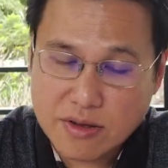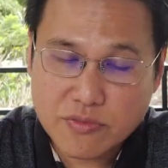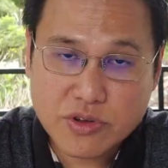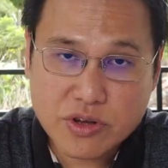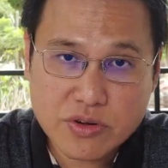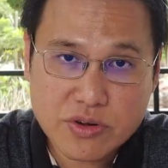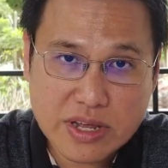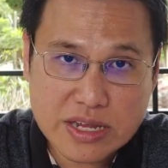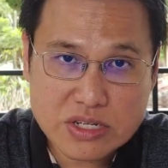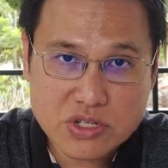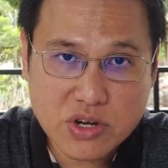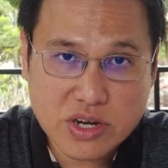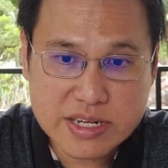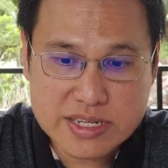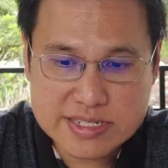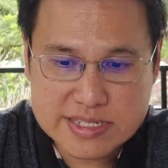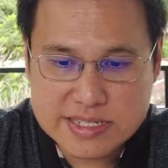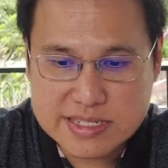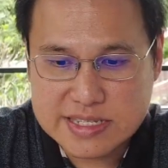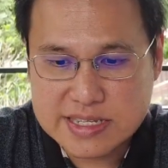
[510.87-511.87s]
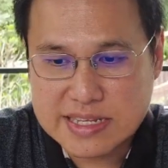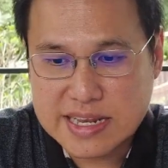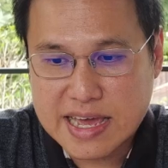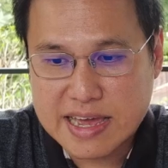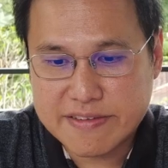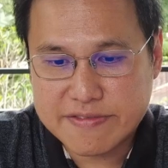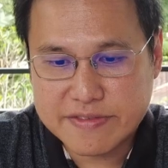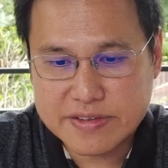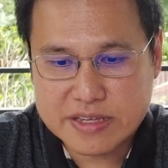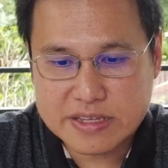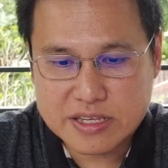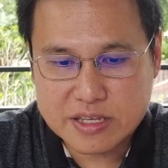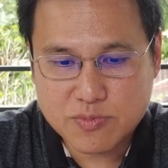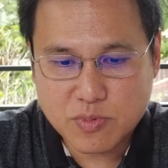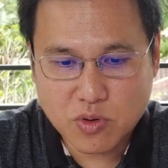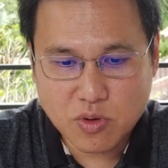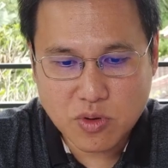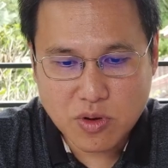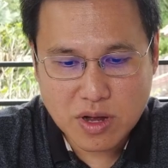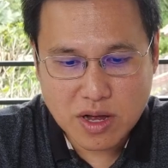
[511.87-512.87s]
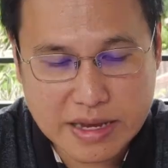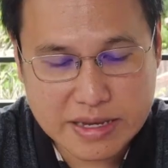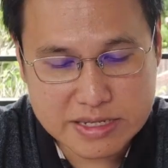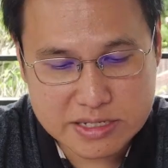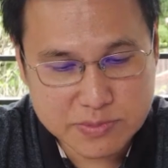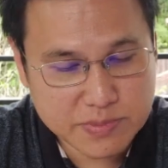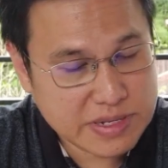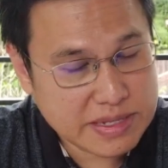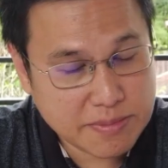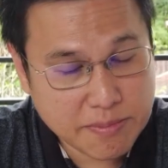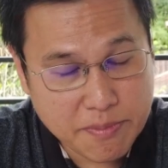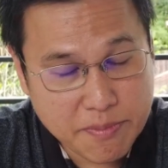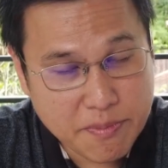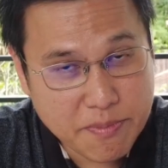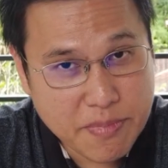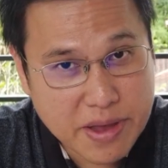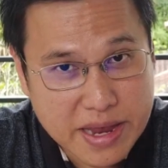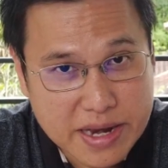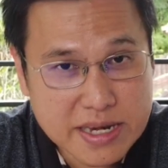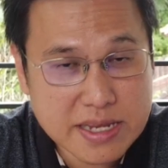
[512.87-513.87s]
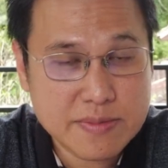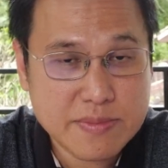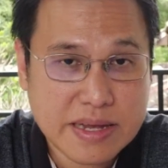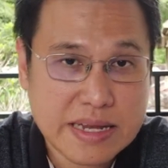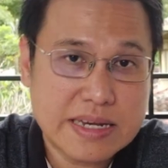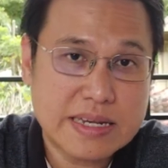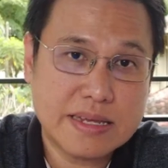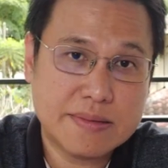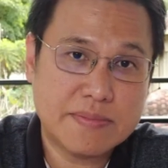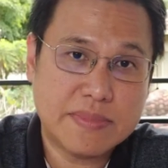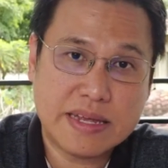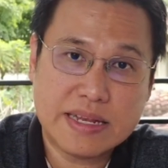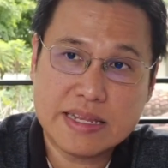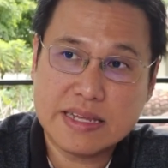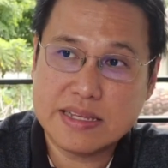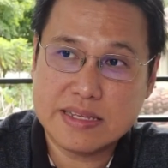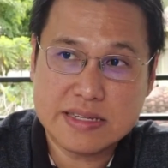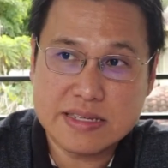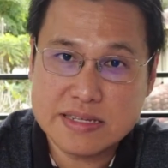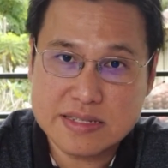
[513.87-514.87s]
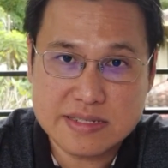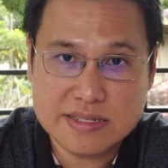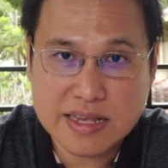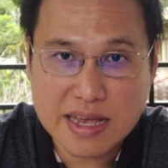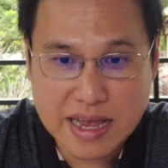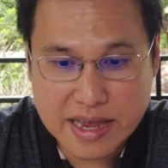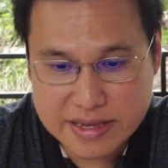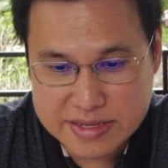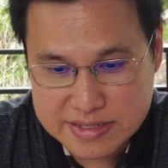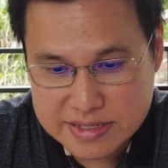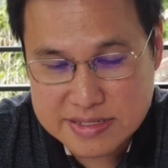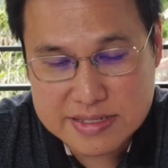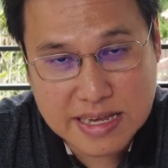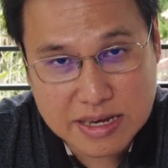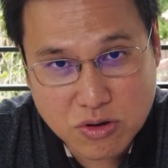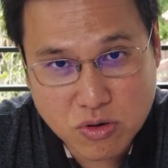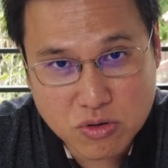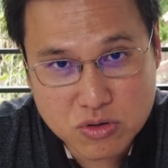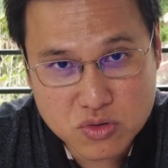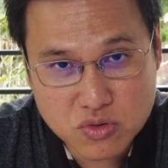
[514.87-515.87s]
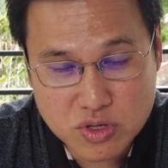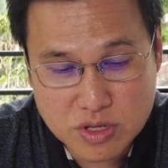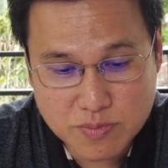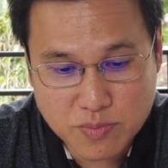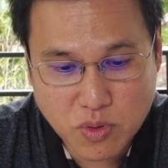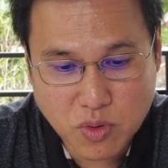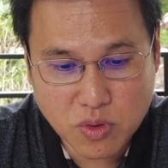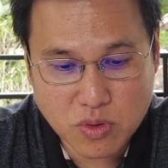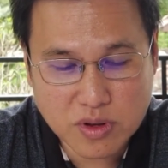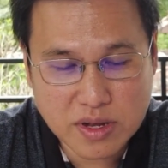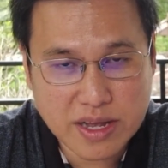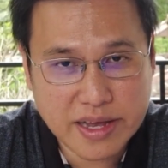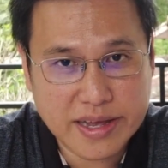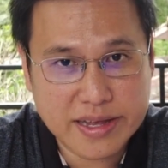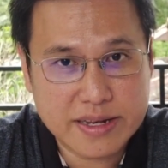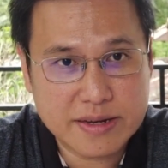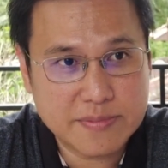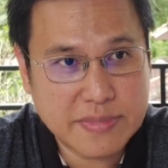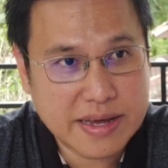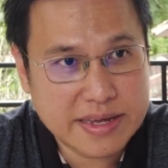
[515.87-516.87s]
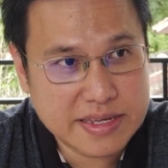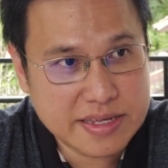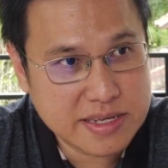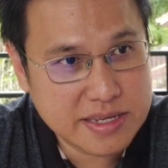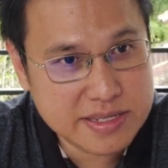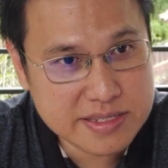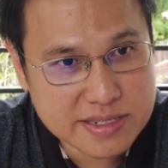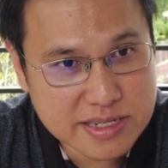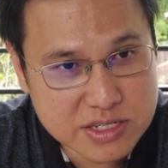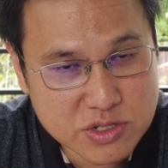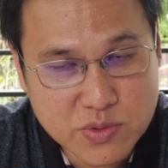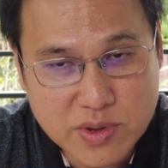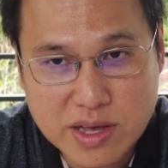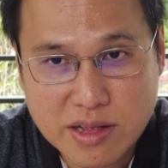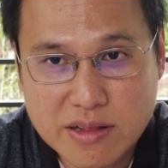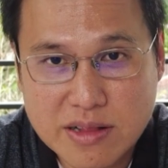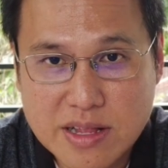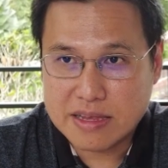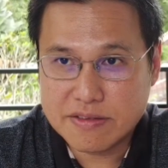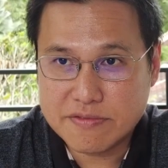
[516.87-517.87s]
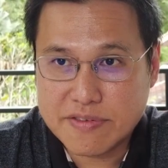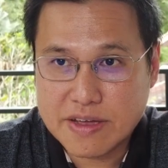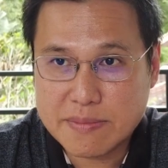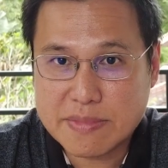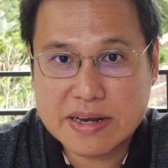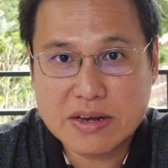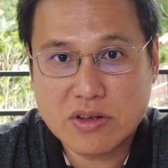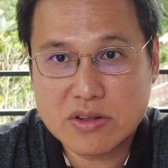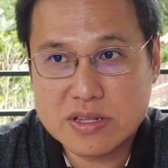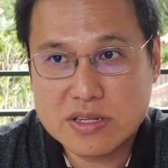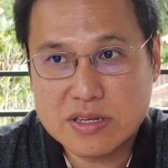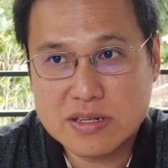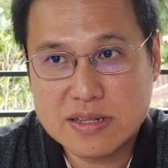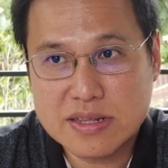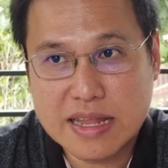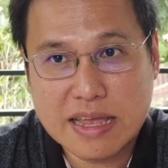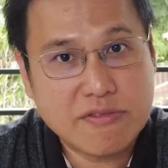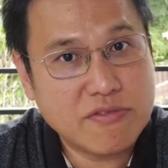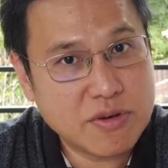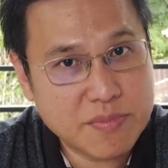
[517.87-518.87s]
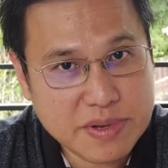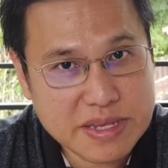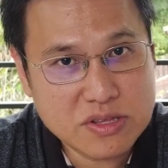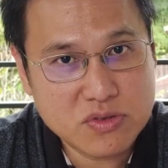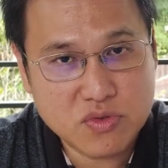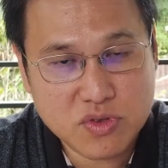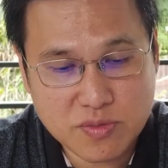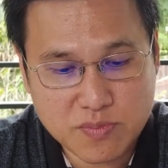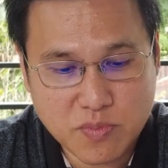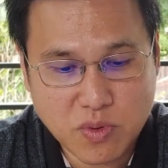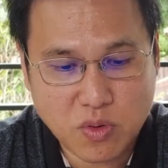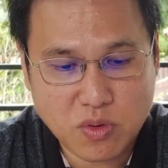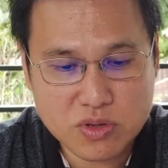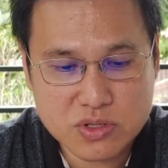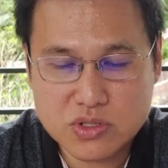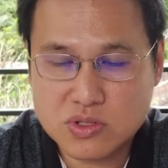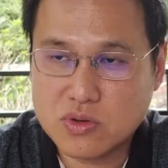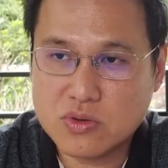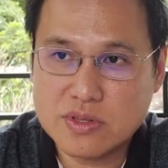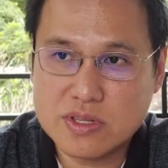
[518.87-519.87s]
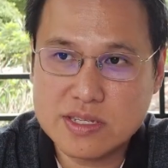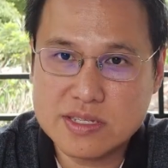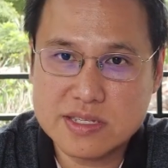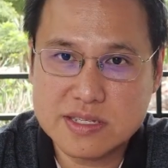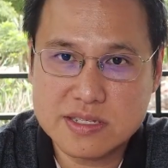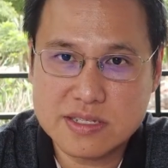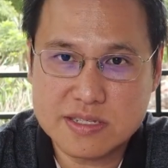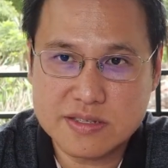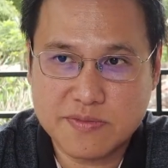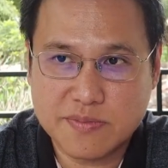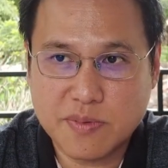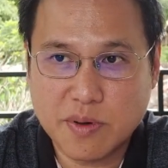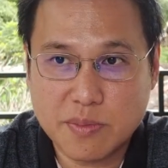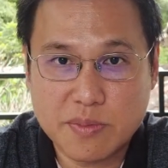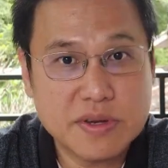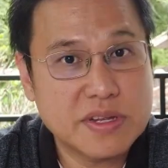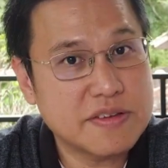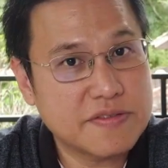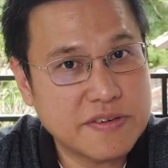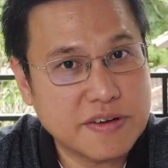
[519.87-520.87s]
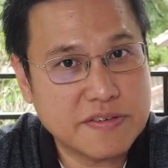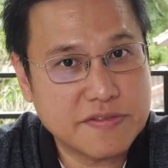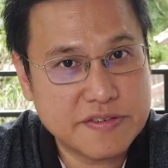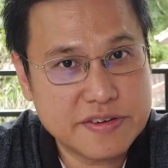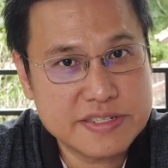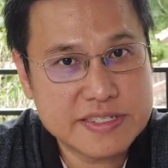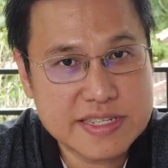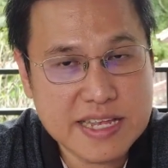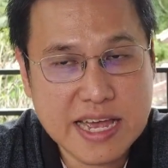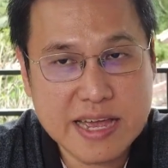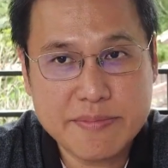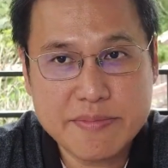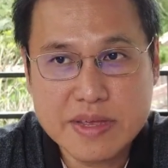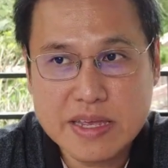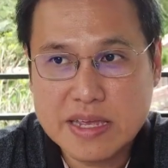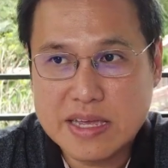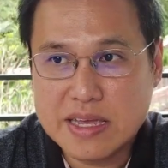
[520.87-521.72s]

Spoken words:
we're going to enjoy the city life in Ipoh. It's been many years since I go to Ipoh, and my kids as well. In fact, my daughter never been to Ipoh. So this is probably her first time.